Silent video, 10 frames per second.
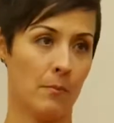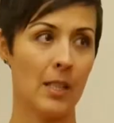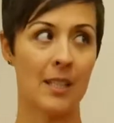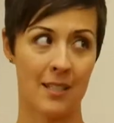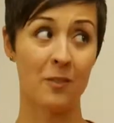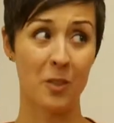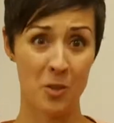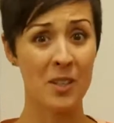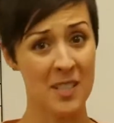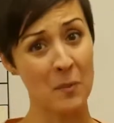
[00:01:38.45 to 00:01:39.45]
Because if
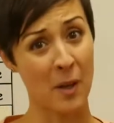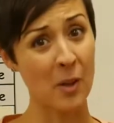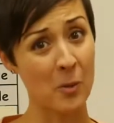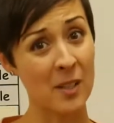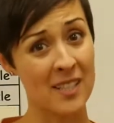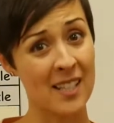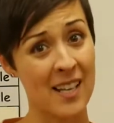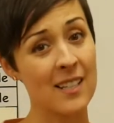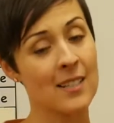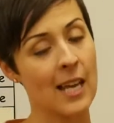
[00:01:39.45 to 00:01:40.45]
you can spell the word
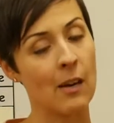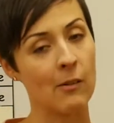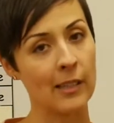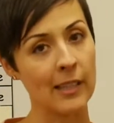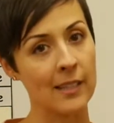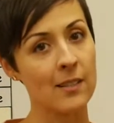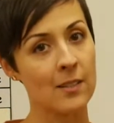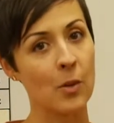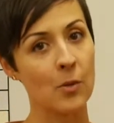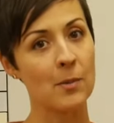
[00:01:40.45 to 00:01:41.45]
says, that really is
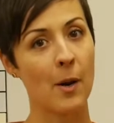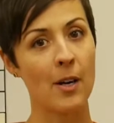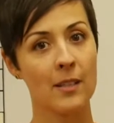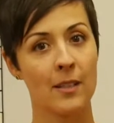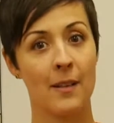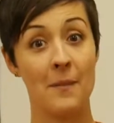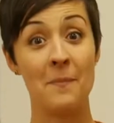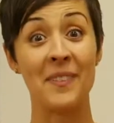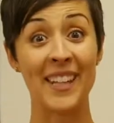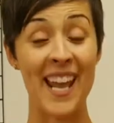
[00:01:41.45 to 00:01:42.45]
so smart.
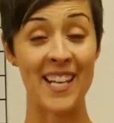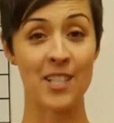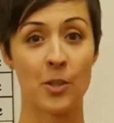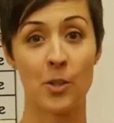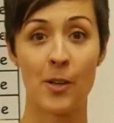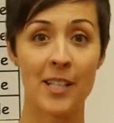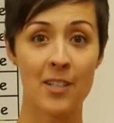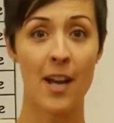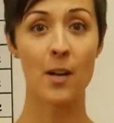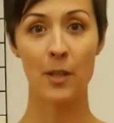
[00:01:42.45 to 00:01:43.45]
Okay, so you're going
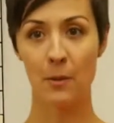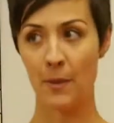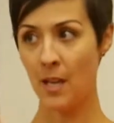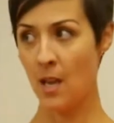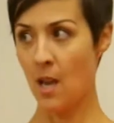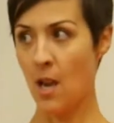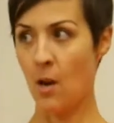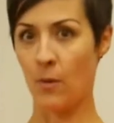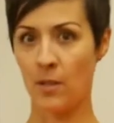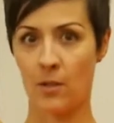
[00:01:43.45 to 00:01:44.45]
to try it with me.
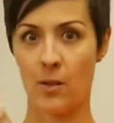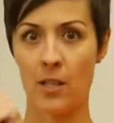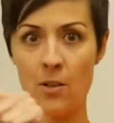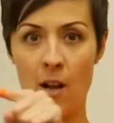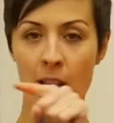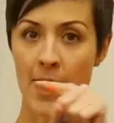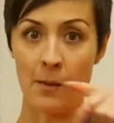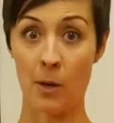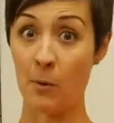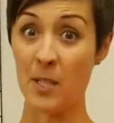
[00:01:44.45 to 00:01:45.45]
We're just going to draw a
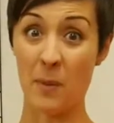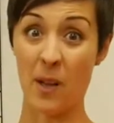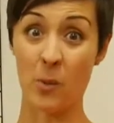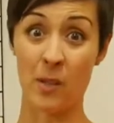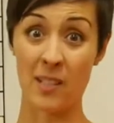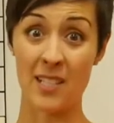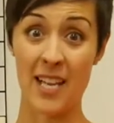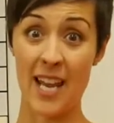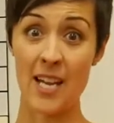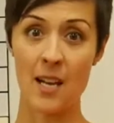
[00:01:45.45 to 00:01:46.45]
line where we spell the word
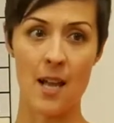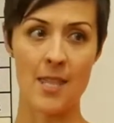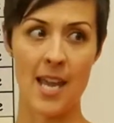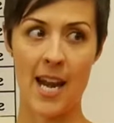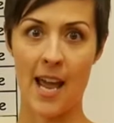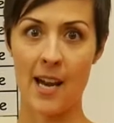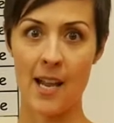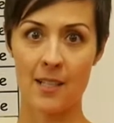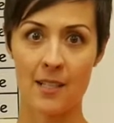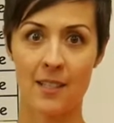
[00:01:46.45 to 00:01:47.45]
say and then add
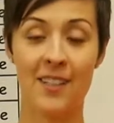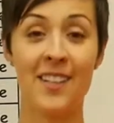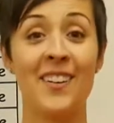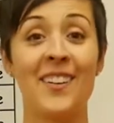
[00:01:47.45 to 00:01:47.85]
S.